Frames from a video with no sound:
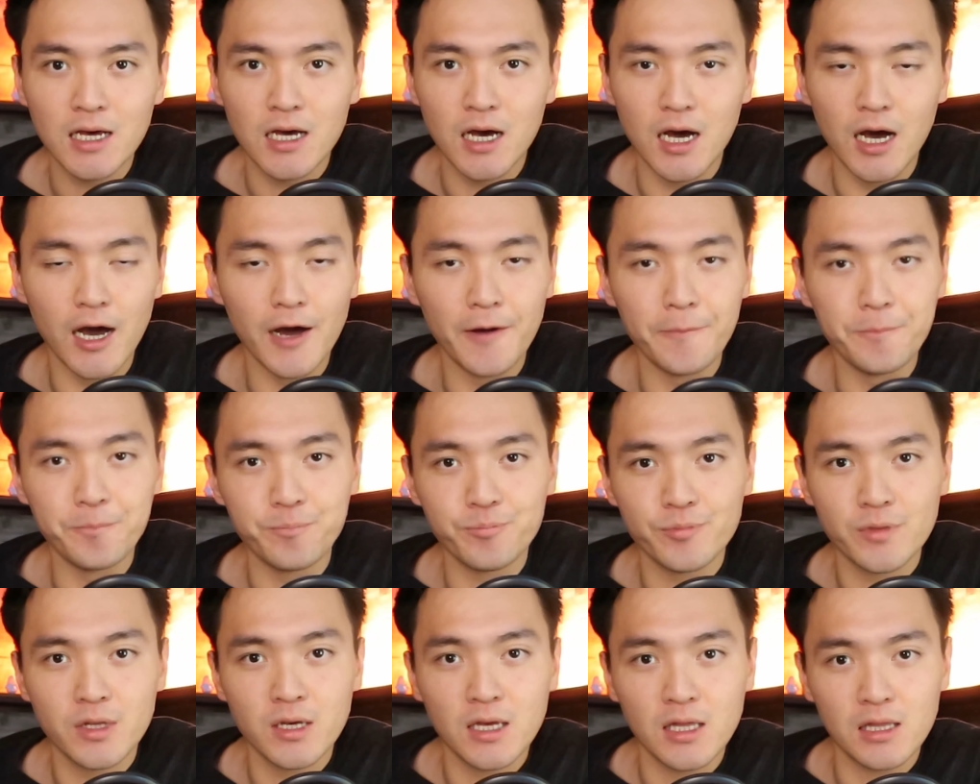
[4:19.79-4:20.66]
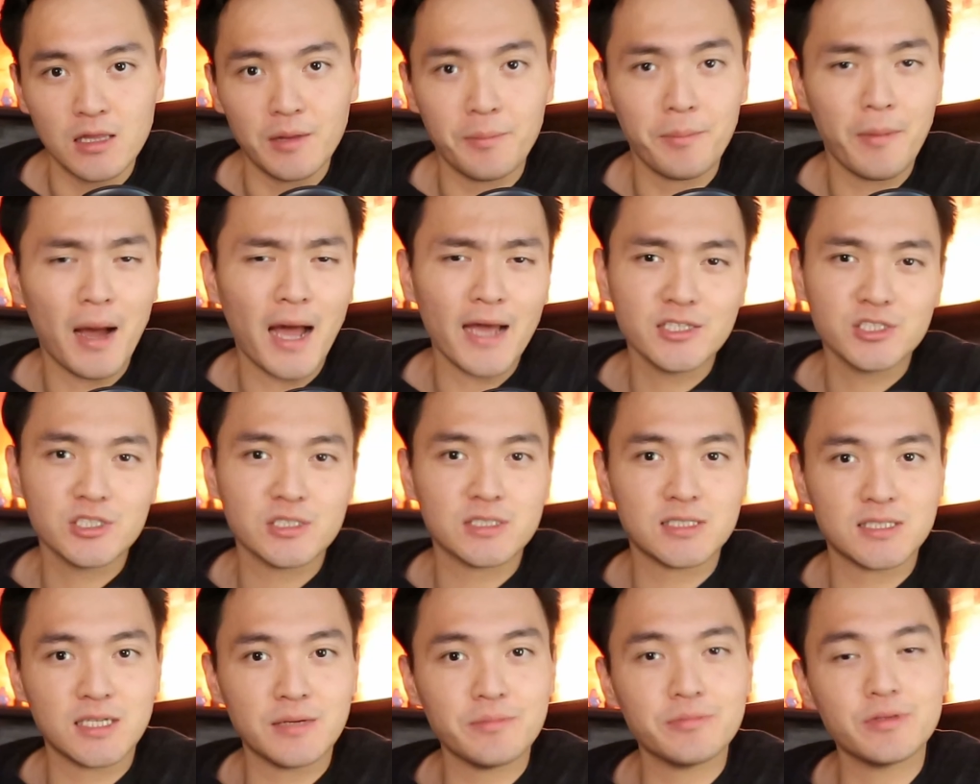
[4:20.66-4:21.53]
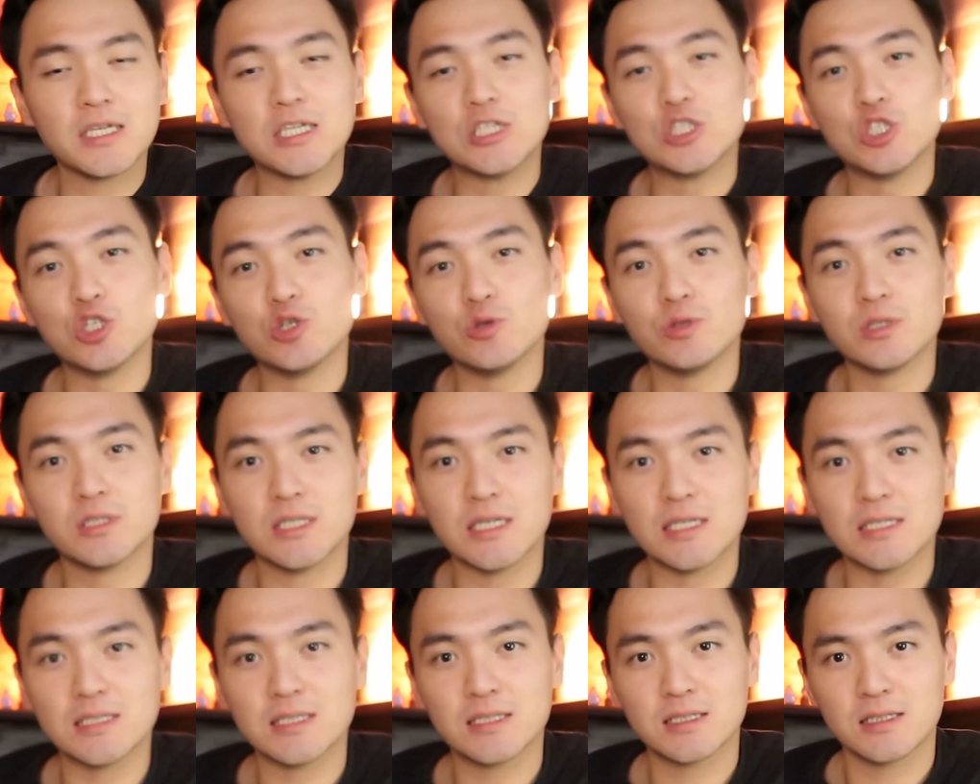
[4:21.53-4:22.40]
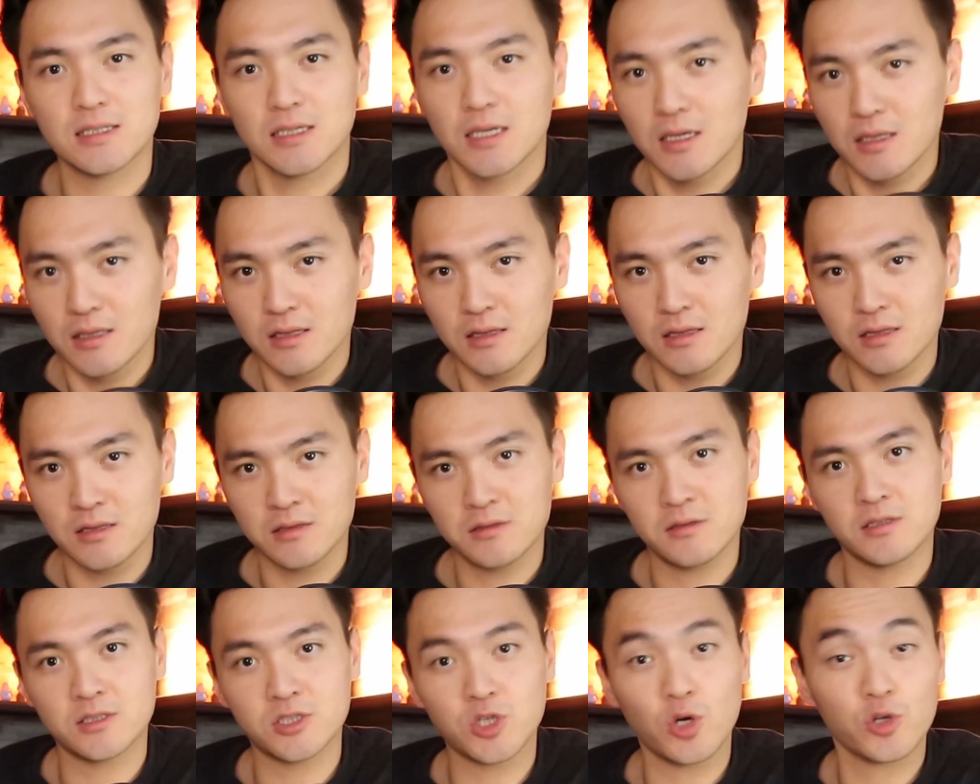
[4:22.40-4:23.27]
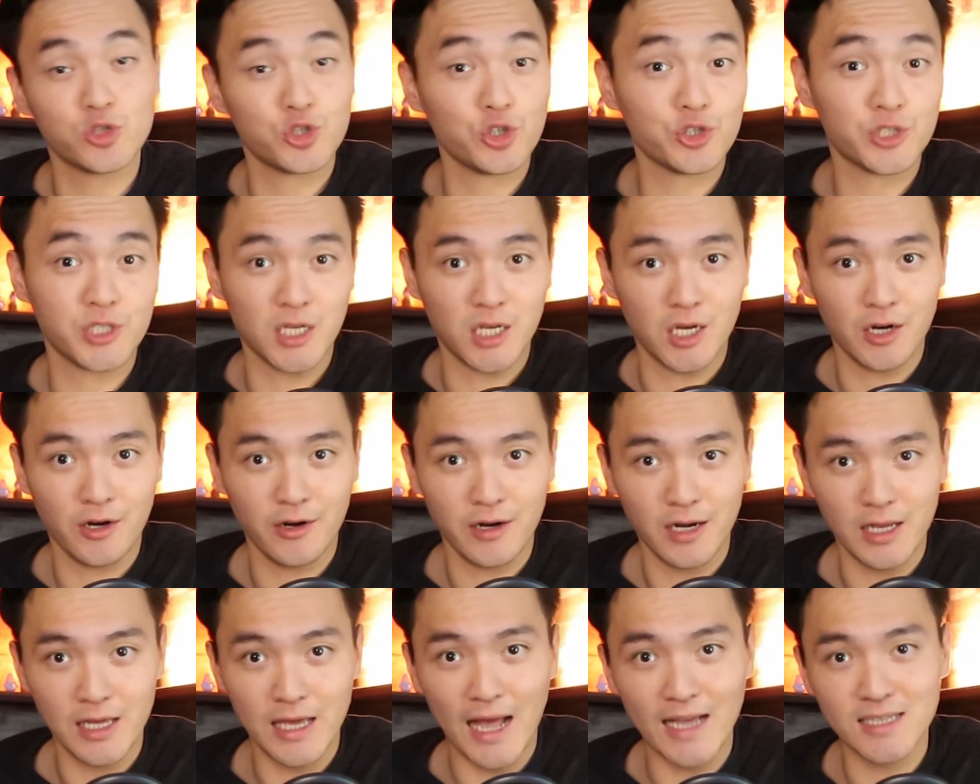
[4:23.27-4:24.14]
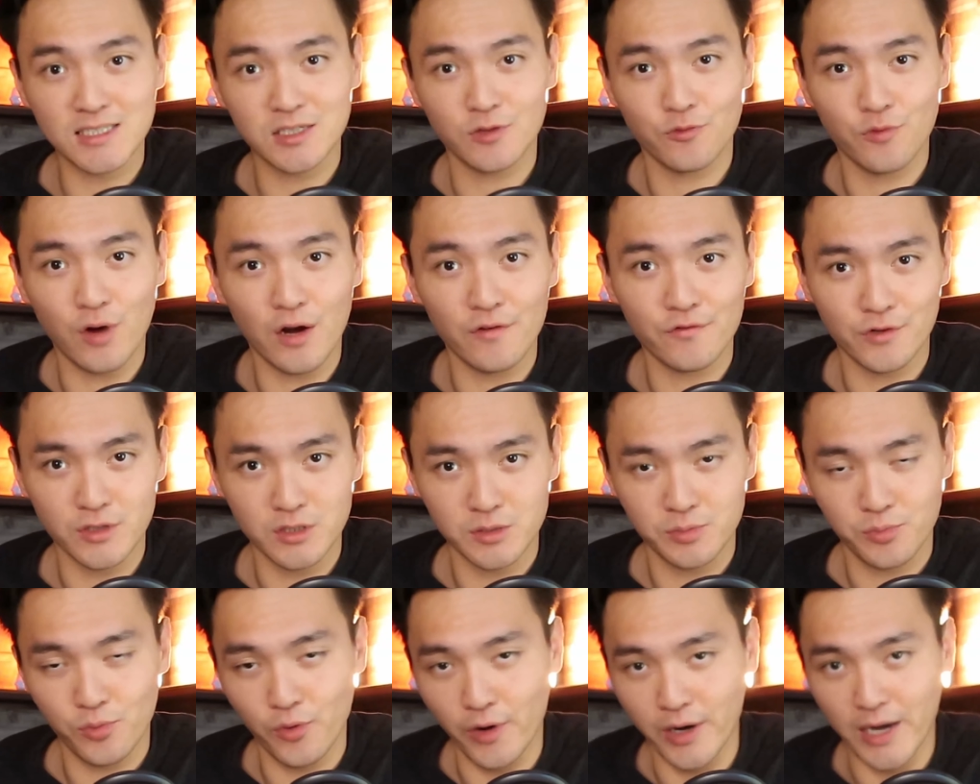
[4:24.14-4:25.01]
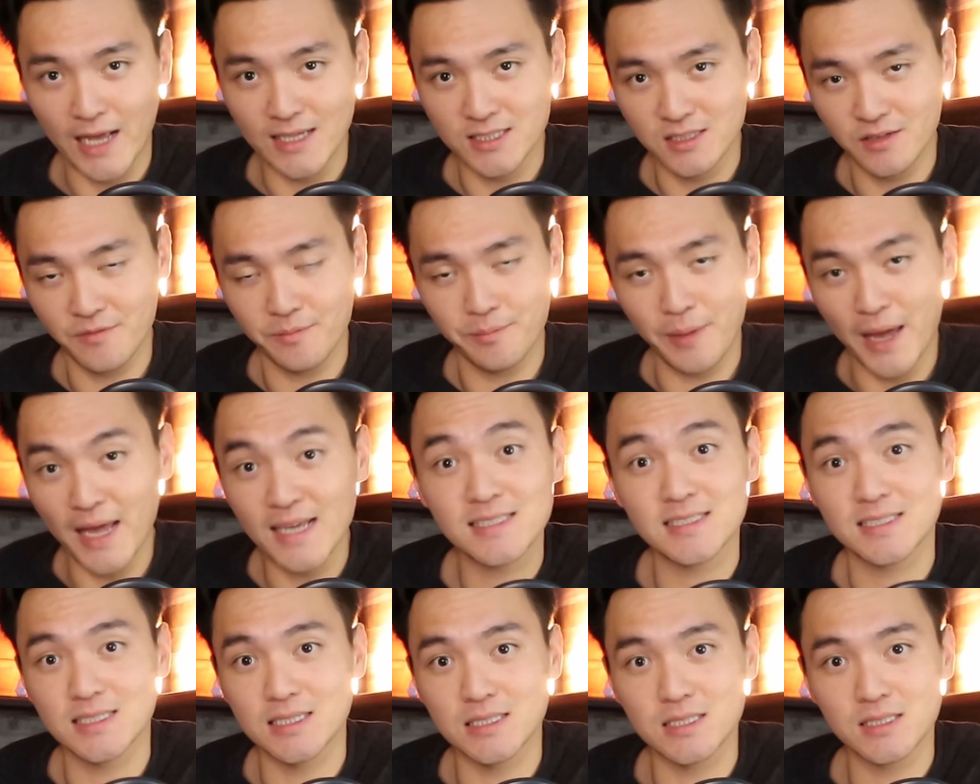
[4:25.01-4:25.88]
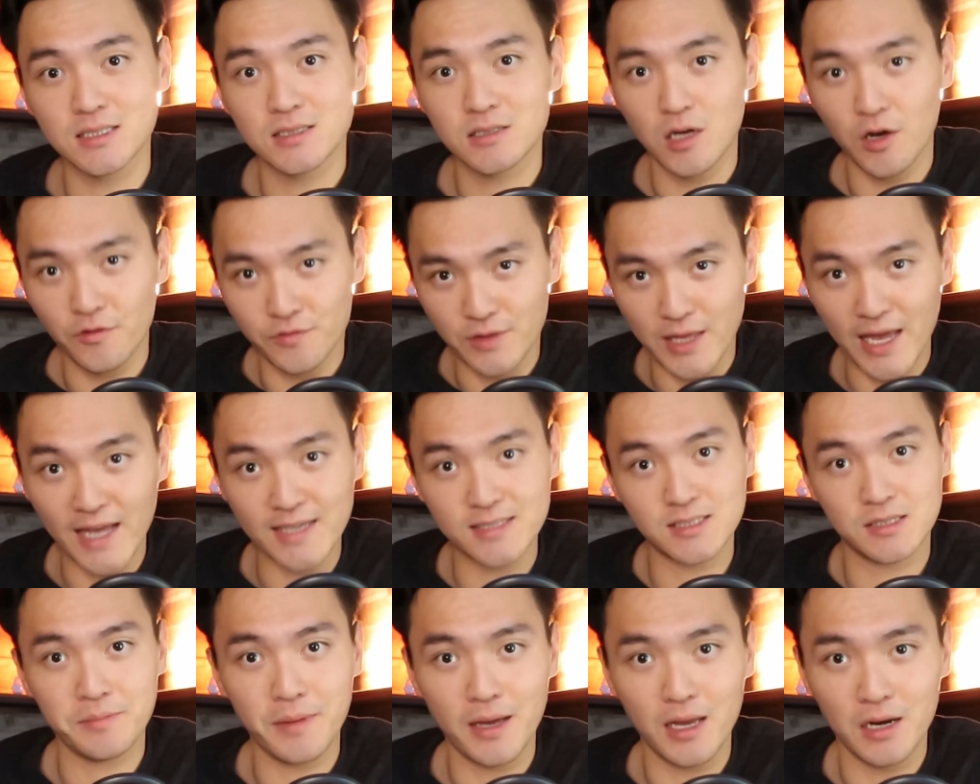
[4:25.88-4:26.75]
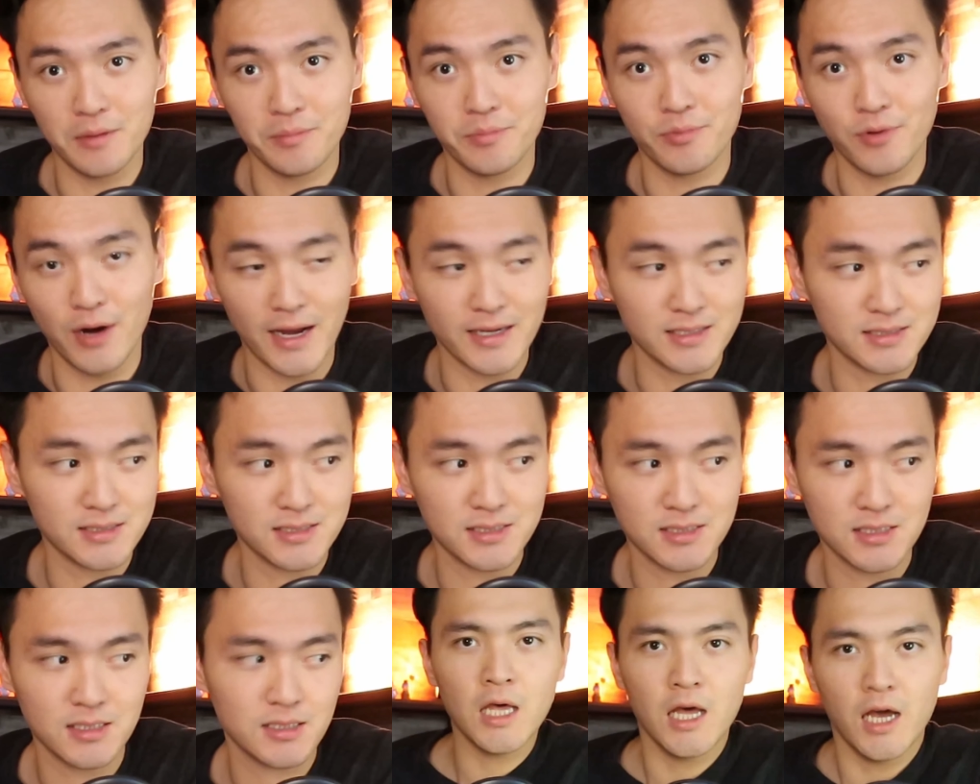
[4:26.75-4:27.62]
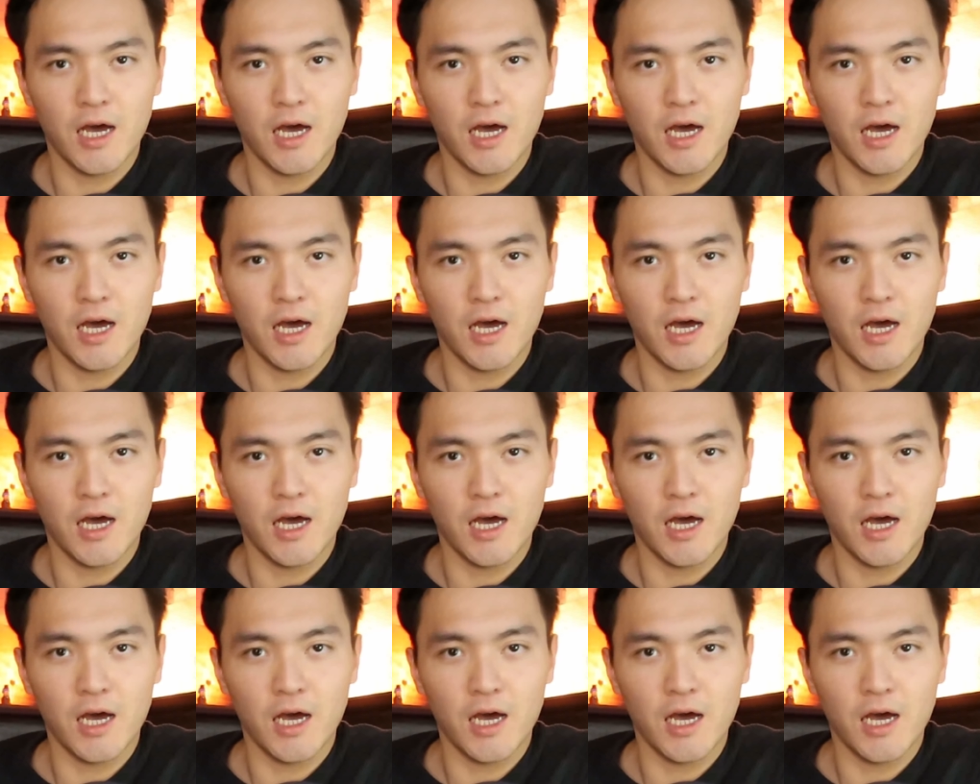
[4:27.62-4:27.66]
the mind just simply uses the social security as a reference point as the basis of the estimated price.